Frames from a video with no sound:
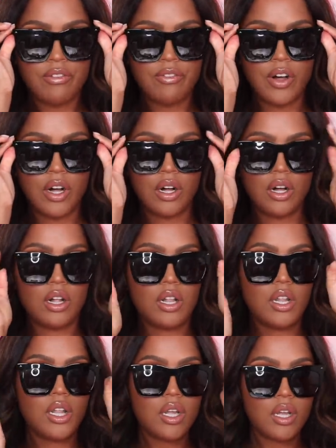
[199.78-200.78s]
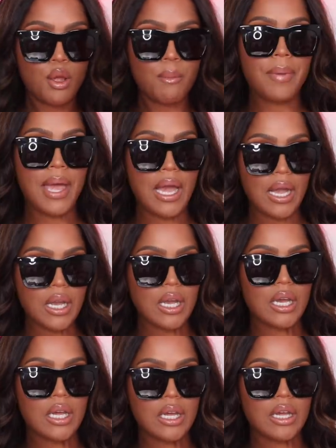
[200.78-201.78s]
fall back,
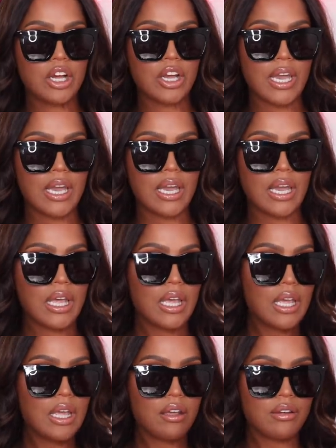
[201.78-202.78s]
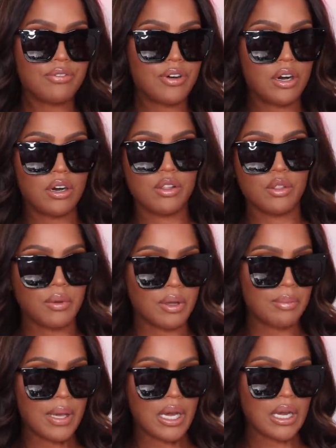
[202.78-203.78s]
okay? Fall all the way
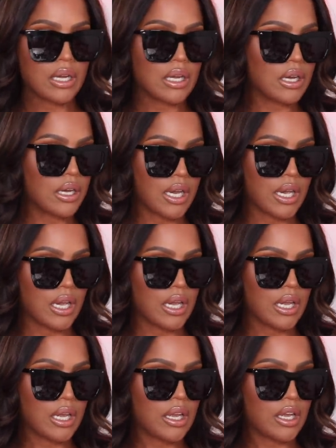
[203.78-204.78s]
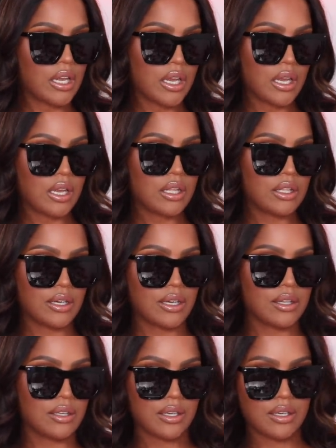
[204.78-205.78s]
back, okay? Hey, look at
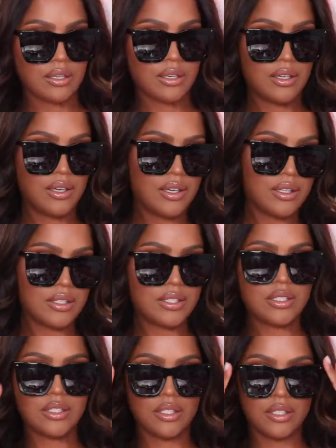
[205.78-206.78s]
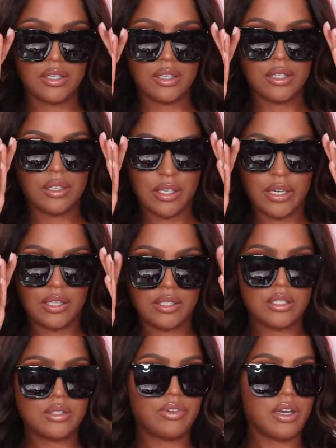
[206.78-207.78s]
it, look at it. This is a look, okay?
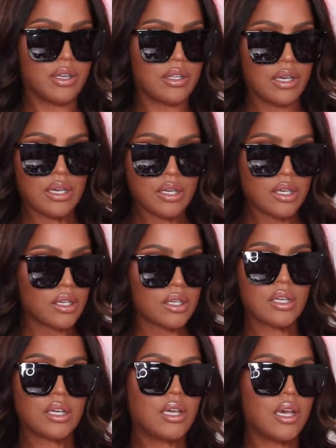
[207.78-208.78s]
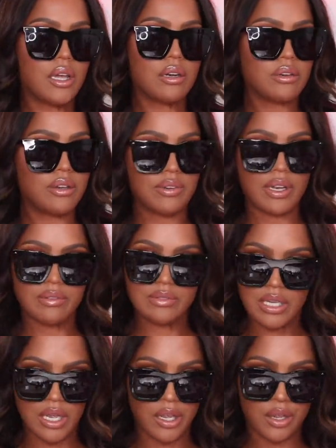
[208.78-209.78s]
This is very like, I don't even have
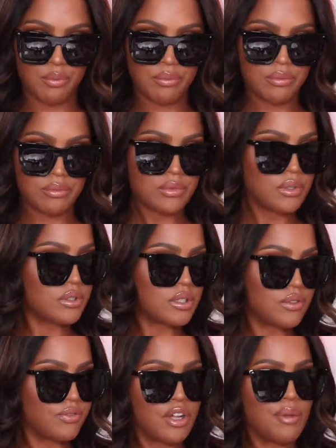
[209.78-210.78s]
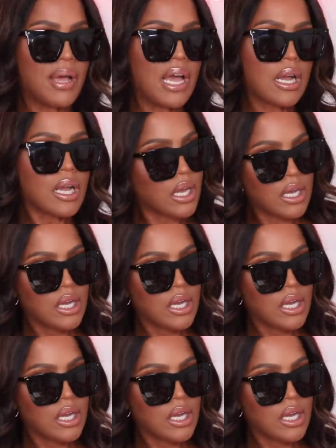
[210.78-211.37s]
time, so fall back.